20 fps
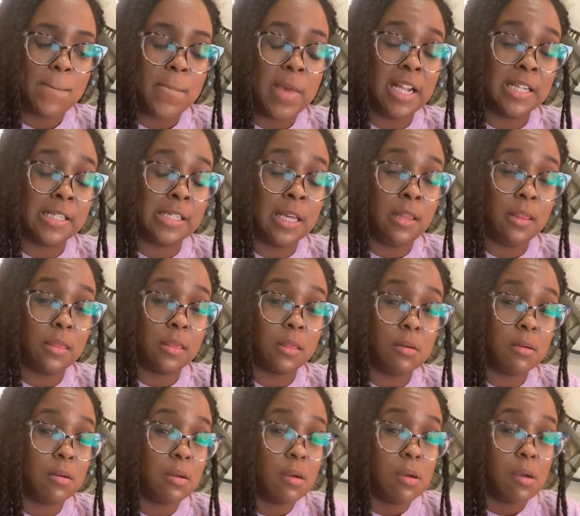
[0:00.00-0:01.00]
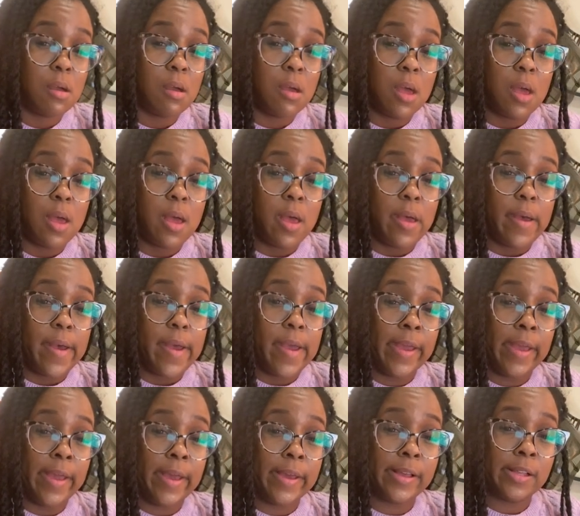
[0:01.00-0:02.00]
18th,
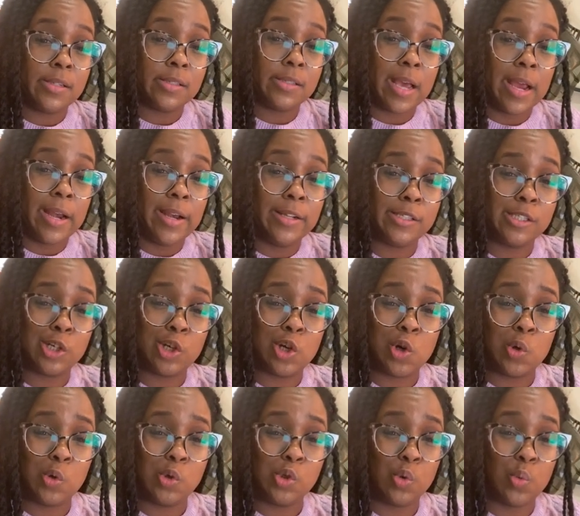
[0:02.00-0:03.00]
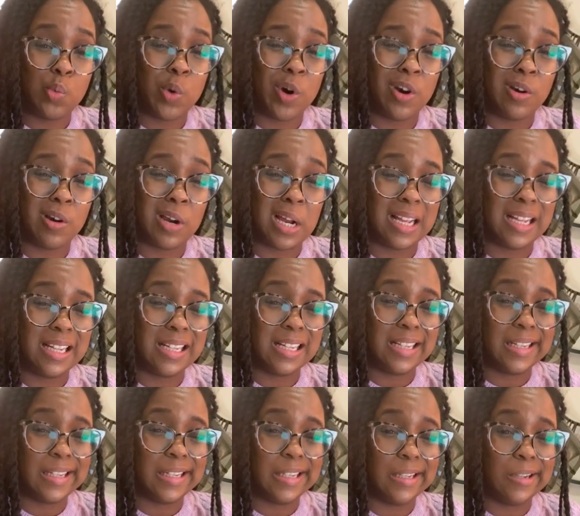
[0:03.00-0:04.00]
and I need to go to work
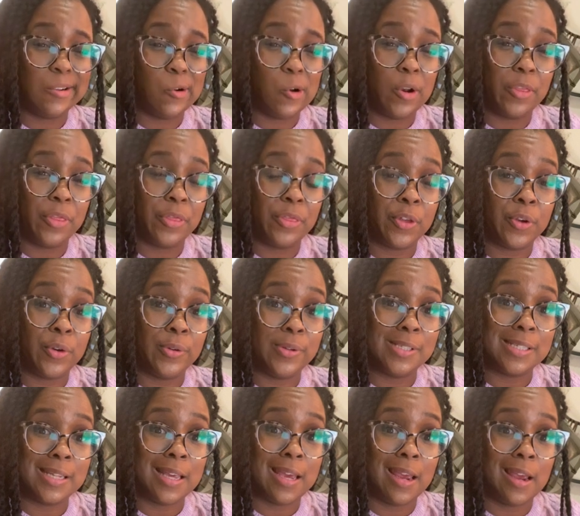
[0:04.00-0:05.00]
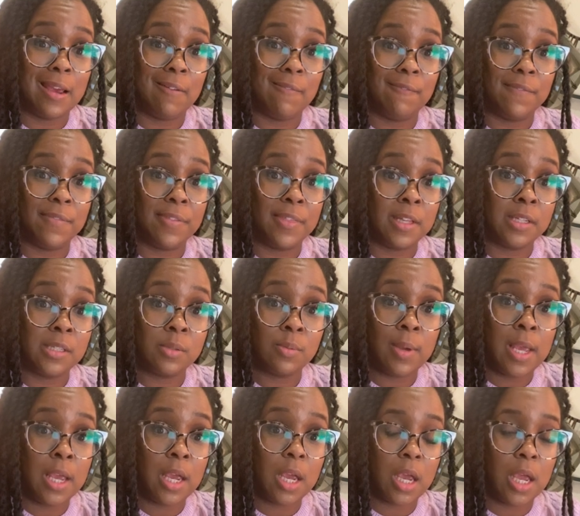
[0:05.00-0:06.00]
on Thursday of this
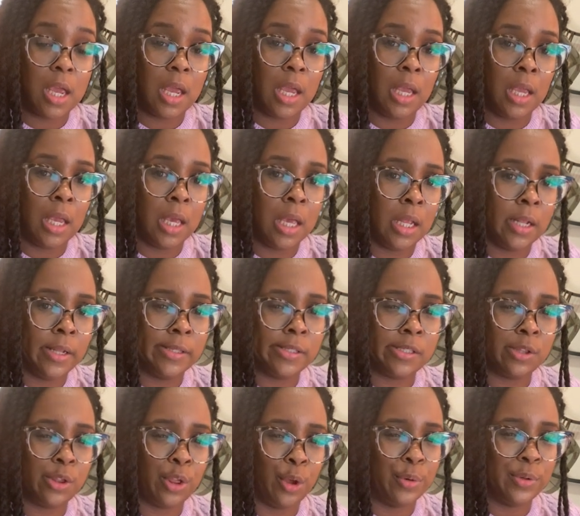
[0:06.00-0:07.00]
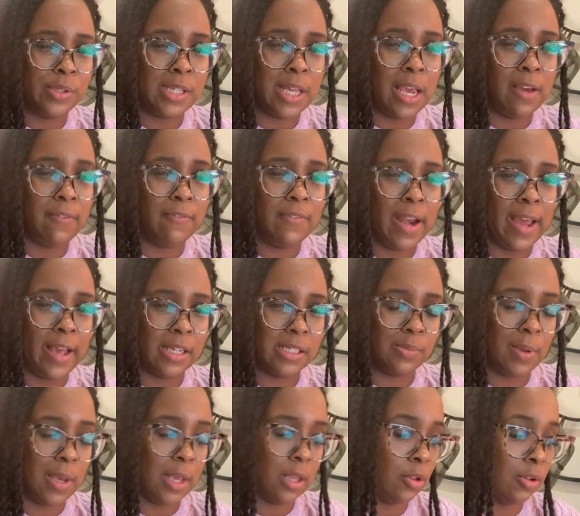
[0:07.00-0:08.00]
week and Thursday of next
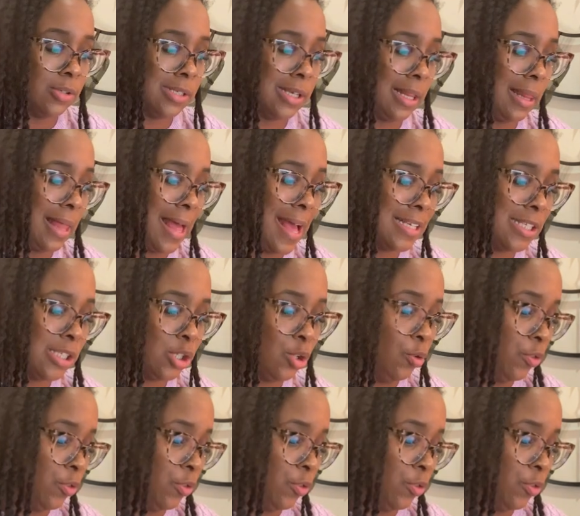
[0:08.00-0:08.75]
week. Those are the last 2